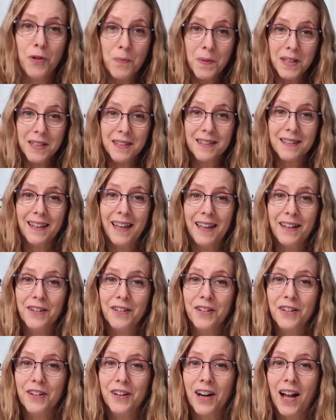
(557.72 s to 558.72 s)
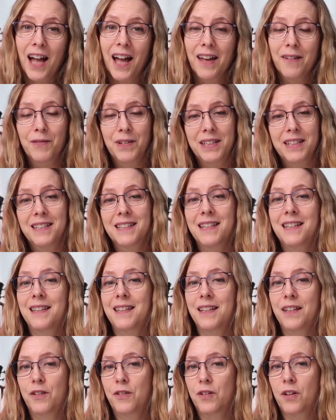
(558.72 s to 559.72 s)
few months later, I went to see
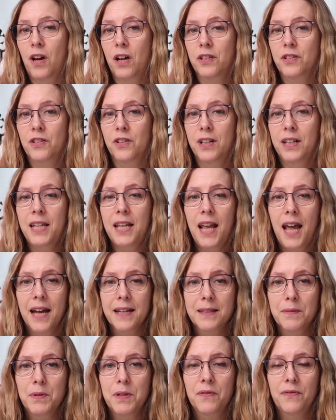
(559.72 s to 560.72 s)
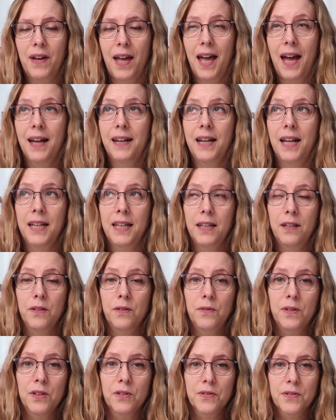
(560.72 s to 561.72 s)
the ear doctor, and he asked me if I had any
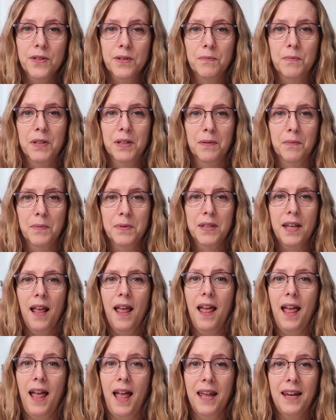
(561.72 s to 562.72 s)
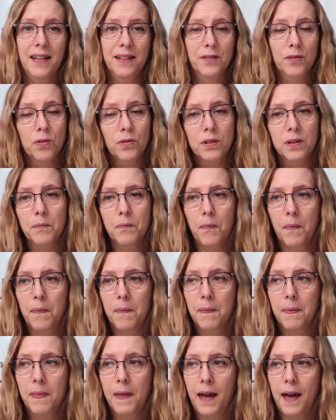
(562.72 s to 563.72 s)
new ear symptoms. And I told him
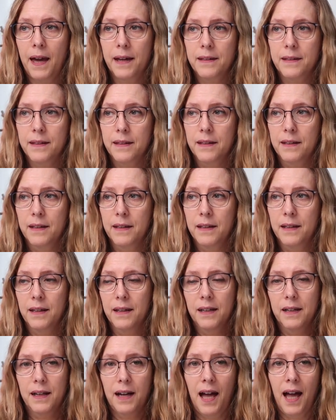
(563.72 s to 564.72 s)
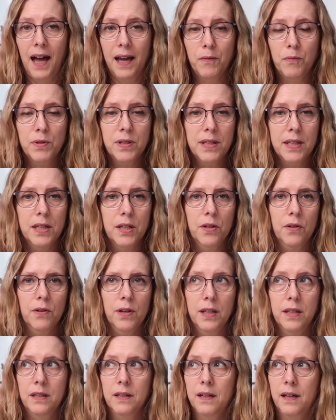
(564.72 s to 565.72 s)
that I was
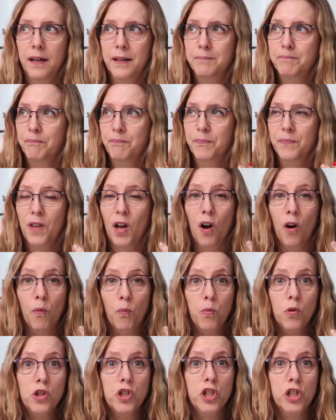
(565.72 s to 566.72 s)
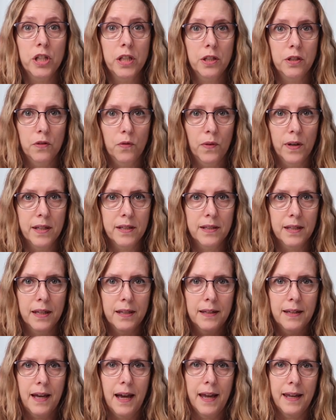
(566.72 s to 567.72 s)
hearing a whooshing noise
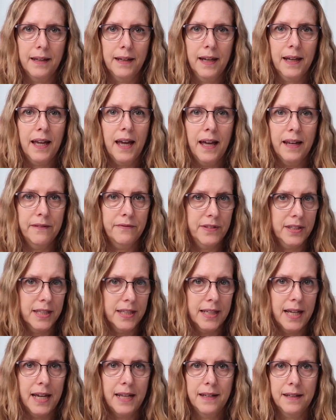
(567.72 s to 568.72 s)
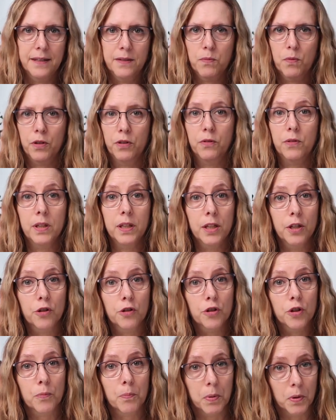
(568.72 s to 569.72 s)
at night, a kind of tinnitus where you can
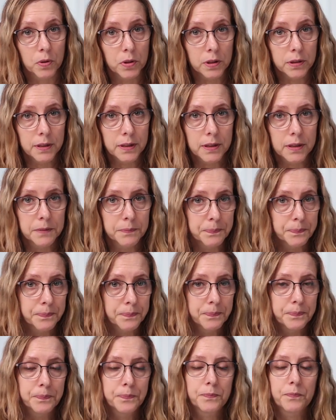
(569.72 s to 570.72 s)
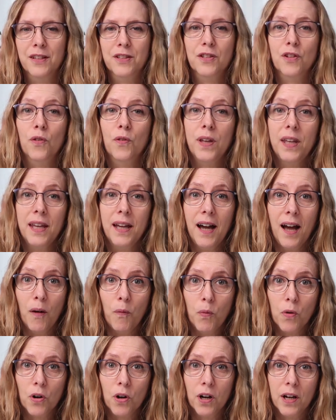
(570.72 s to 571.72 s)
hear your pulse. And so he
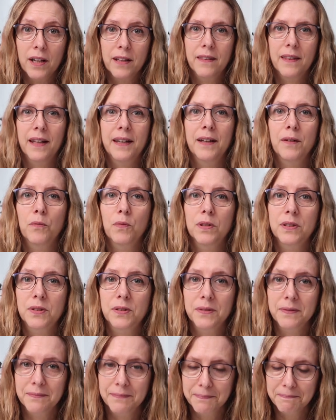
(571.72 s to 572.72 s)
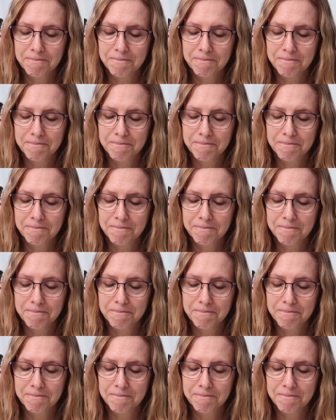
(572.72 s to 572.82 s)
got worried that it was